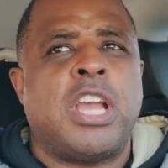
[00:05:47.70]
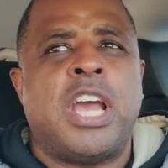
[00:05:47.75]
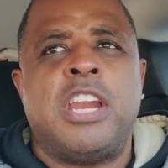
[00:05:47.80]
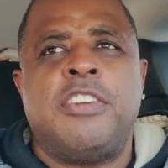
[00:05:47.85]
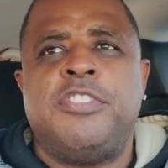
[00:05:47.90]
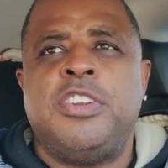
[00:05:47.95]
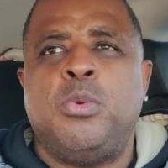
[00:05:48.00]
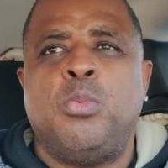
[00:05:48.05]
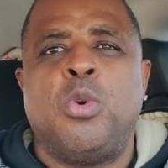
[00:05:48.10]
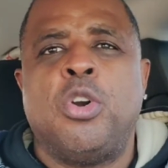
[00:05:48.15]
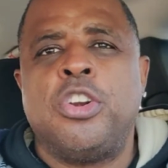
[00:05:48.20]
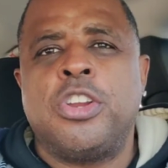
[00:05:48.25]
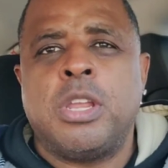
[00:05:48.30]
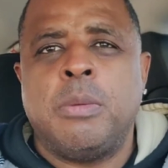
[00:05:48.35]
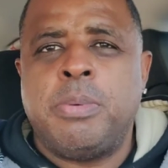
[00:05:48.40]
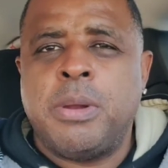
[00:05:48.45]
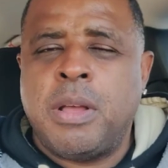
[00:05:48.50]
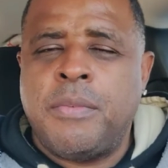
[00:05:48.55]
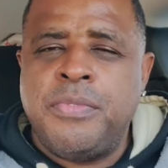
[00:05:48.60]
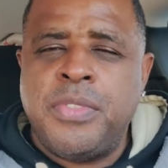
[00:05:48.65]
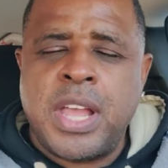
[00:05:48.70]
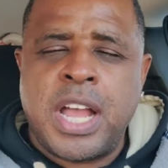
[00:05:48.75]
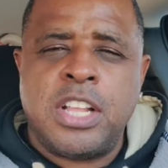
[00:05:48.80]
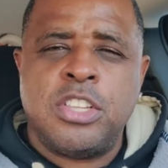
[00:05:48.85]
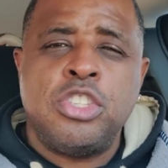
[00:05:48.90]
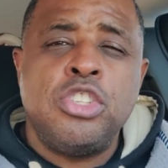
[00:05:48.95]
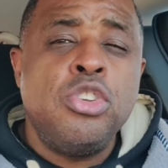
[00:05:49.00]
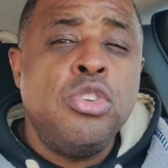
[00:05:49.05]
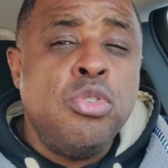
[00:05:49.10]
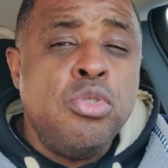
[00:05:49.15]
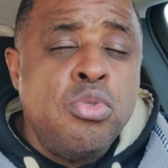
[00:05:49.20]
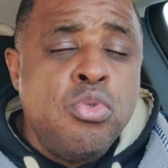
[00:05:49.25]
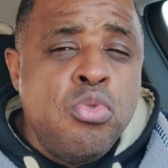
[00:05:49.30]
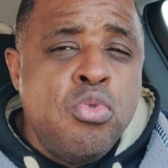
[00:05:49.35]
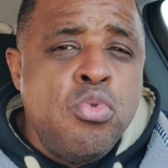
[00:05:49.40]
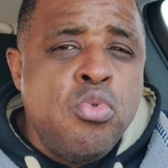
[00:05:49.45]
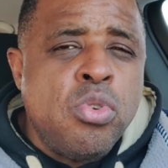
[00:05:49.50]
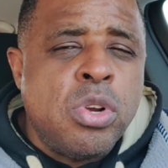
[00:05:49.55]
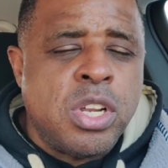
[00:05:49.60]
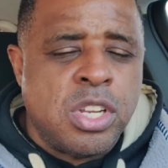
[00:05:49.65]
of rework it, but I'm not
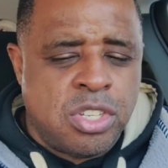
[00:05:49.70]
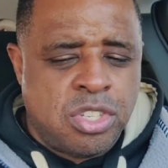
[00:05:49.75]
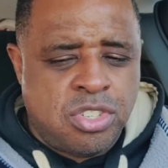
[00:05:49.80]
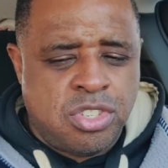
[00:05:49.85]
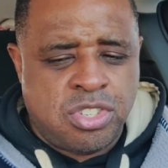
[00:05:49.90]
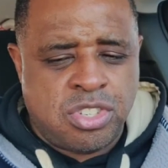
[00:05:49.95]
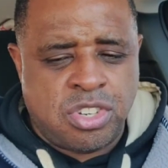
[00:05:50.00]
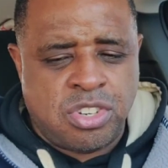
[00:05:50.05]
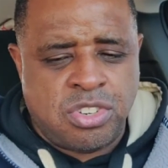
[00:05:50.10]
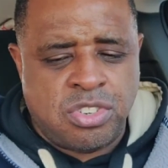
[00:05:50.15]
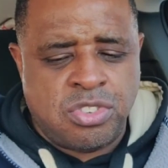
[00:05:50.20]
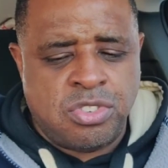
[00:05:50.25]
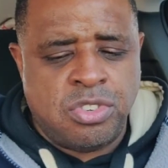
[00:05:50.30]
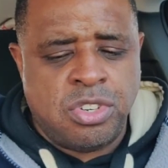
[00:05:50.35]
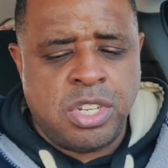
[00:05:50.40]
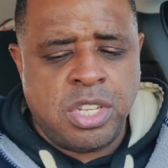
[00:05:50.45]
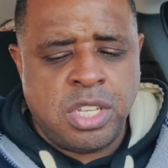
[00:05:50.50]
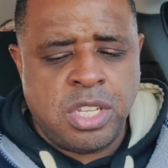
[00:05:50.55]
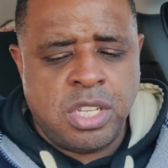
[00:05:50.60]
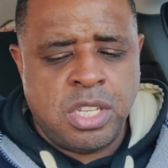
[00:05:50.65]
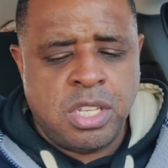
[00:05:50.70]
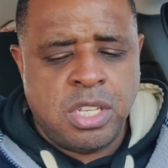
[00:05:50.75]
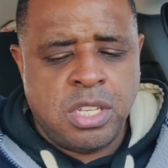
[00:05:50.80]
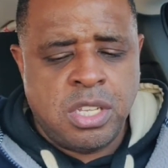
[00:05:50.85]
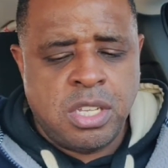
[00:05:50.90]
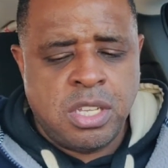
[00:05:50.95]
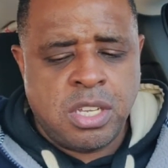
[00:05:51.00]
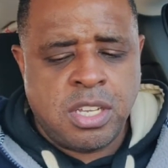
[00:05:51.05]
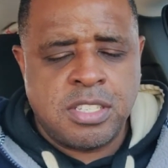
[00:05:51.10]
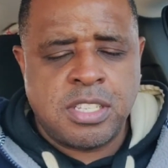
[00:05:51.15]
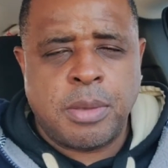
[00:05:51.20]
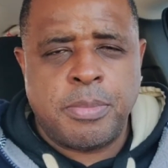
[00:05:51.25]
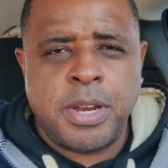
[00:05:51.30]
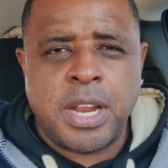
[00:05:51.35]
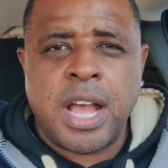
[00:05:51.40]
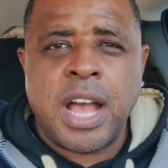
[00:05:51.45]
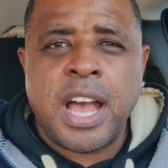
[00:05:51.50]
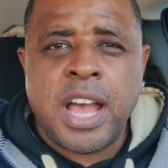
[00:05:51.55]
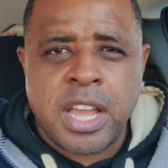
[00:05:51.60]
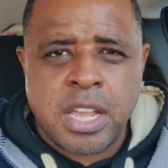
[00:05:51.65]
too concerned because I'm
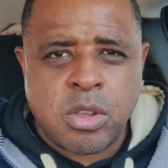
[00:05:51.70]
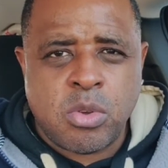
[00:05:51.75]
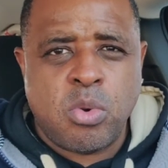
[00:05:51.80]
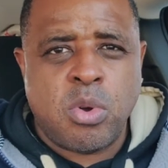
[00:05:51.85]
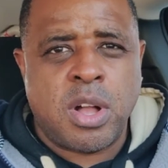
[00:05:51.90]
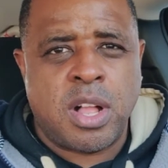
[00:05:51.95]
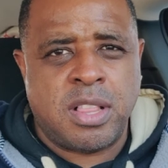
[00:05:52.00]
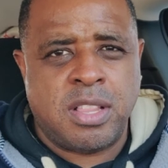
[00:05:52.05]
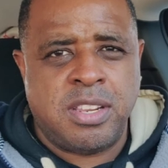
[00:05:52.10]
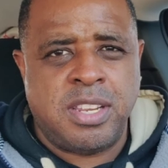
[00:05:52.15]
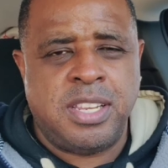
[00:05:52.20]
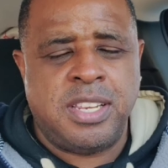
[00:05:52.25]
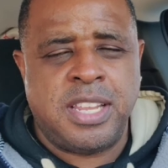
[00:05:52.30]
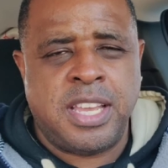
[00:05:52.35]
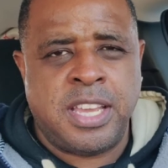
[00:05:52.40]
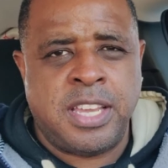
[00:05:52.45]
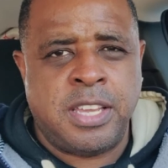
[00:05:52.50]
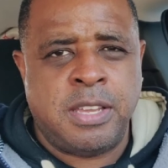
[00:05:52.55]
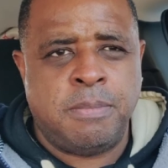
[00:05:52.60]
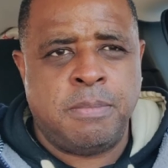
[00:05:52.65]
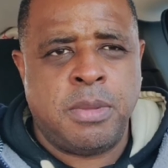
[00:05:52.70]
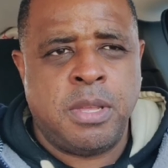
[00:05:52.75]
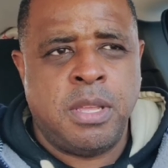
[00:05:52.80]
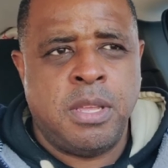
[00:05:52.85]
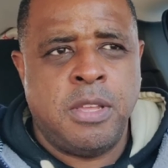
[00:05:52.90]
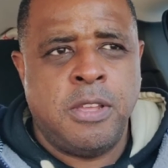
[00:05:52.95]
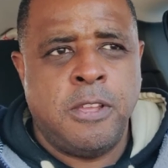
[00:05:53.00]
in a high-quality name.